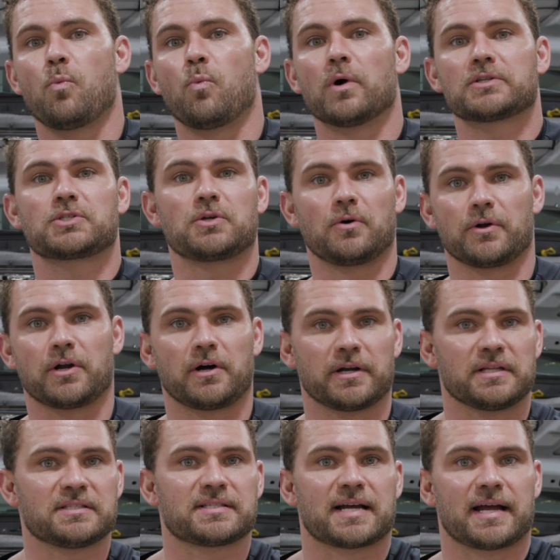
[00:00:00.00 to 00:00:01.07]
What's going on
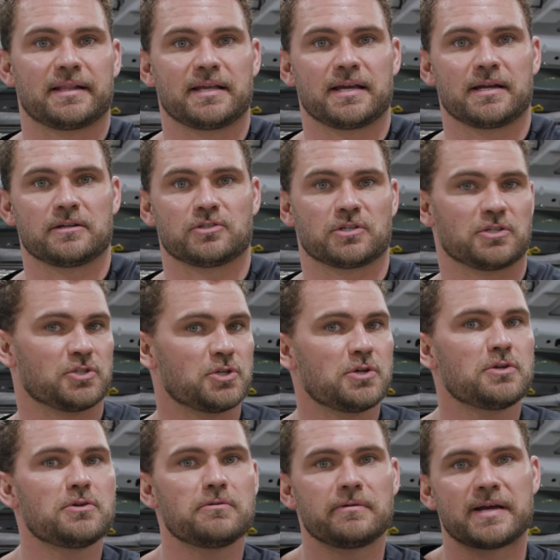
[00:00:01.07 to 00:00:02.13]
inside the engine? Do
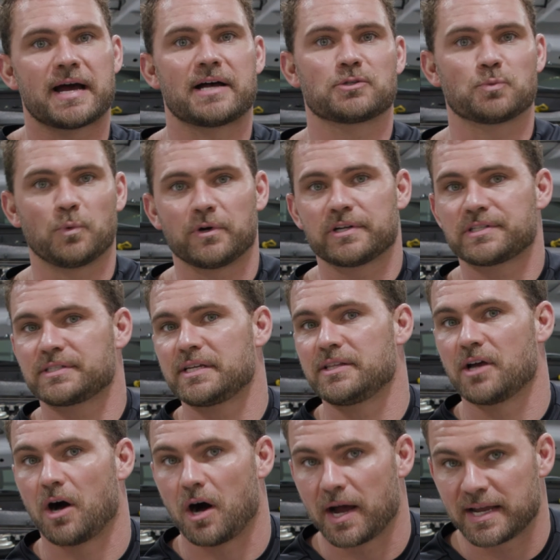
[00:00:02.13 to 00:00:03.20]
you guys want to see
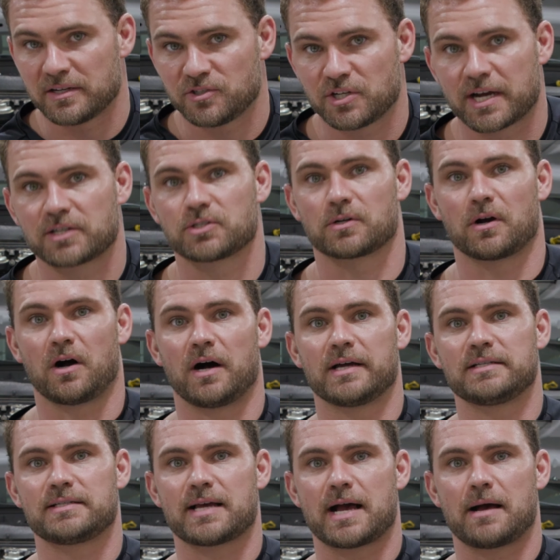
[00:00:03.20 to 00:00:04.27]
the injector
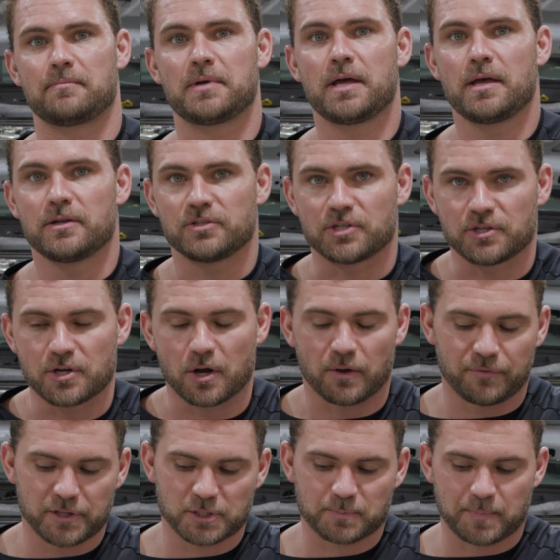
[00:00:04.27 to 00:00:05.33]
on time to know
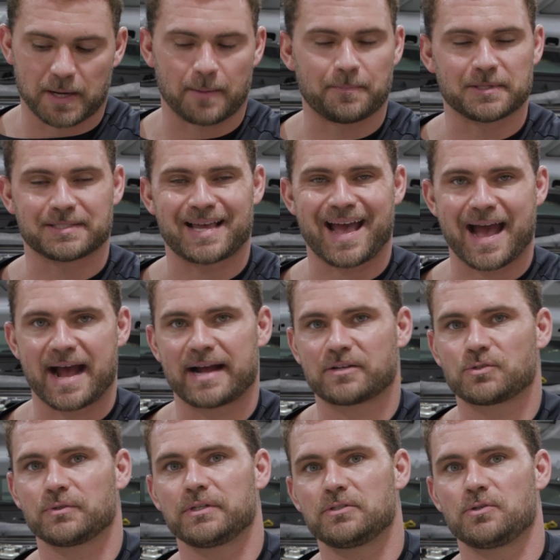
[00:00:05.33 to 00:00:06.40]
if this pump is
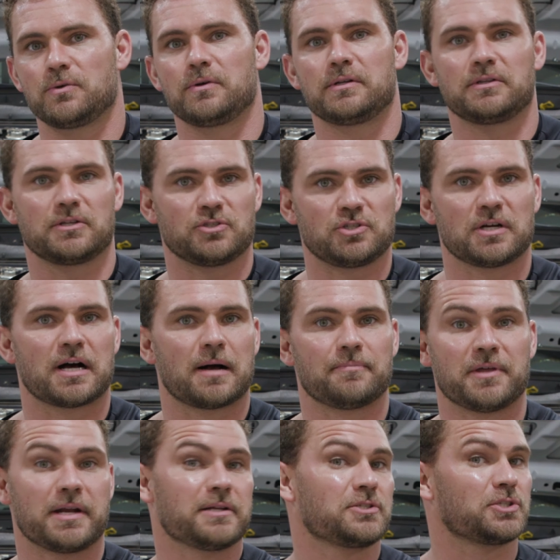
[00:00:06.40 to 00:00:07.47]
actually doing the
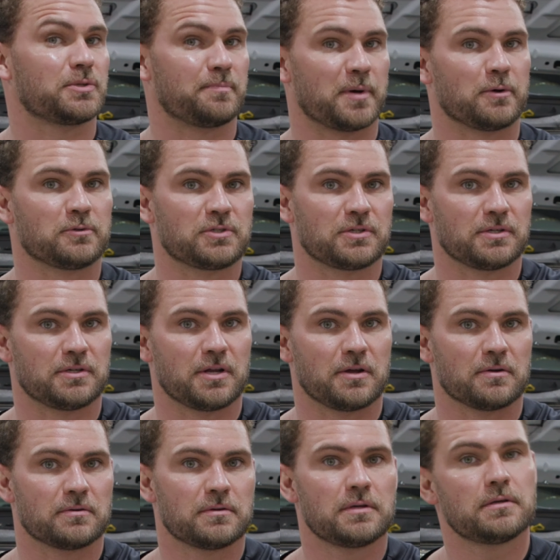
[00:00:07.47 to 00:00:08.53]
job that it's supposed to do?
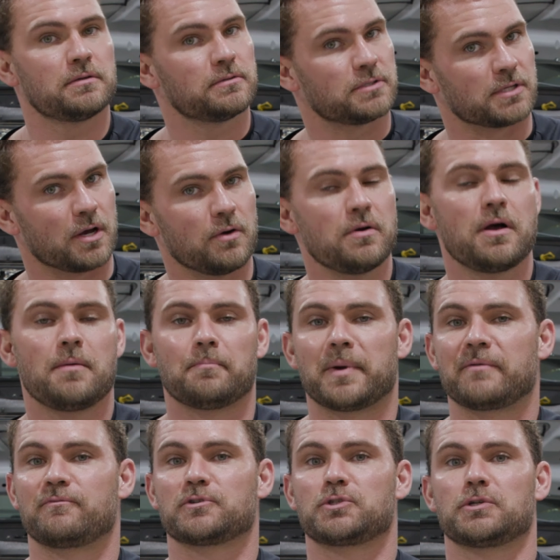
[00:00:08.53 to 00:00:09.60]
So
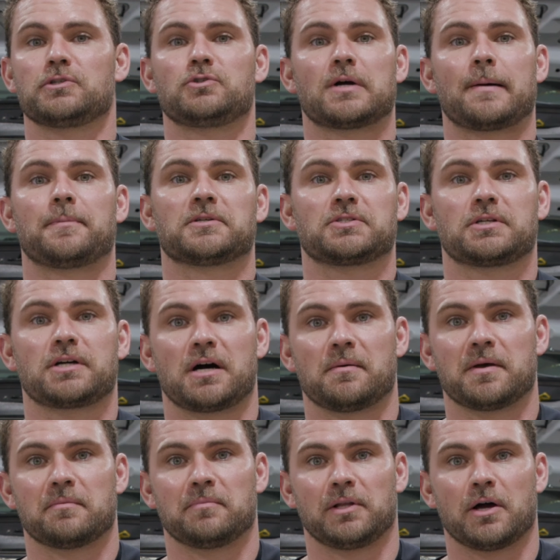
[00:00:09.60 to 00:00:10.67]
make sure you drop us a
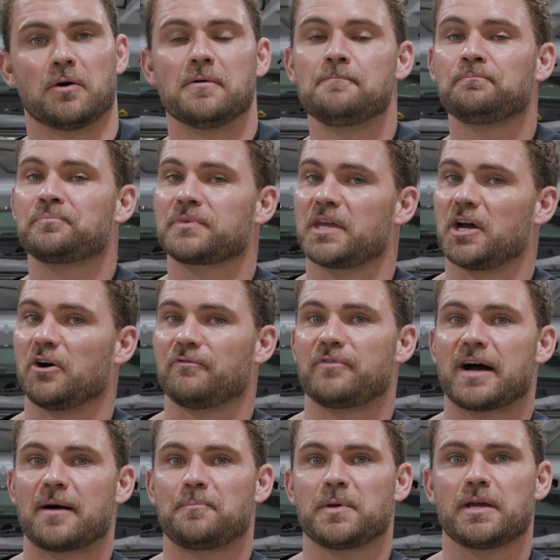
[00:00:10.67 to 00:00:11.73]
comment below.
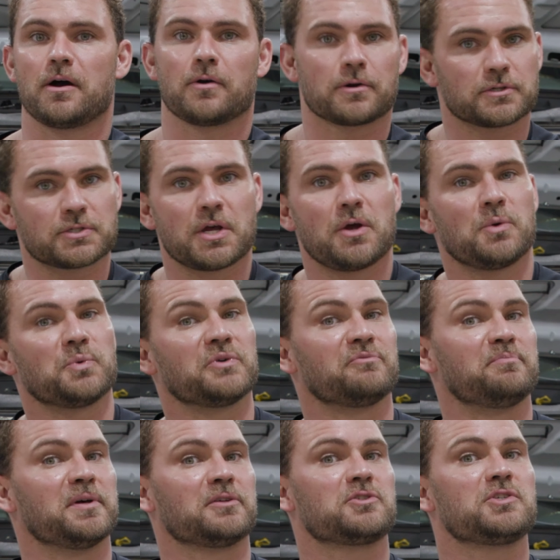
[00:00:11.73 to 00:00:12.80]
L5P owners,
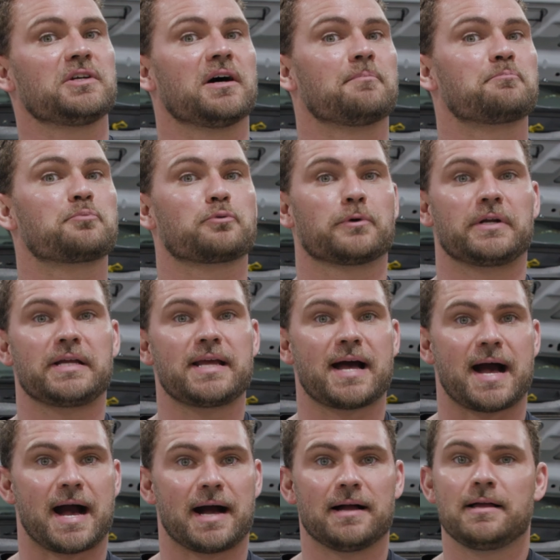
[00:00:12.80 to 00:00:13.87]
we've built you up pretty
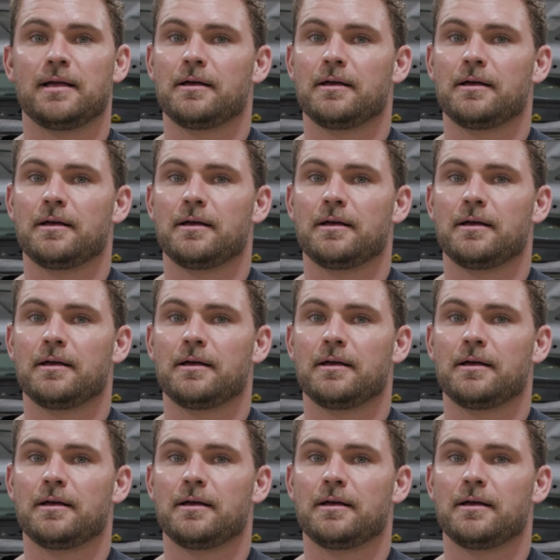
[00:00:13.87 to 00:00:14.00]
high.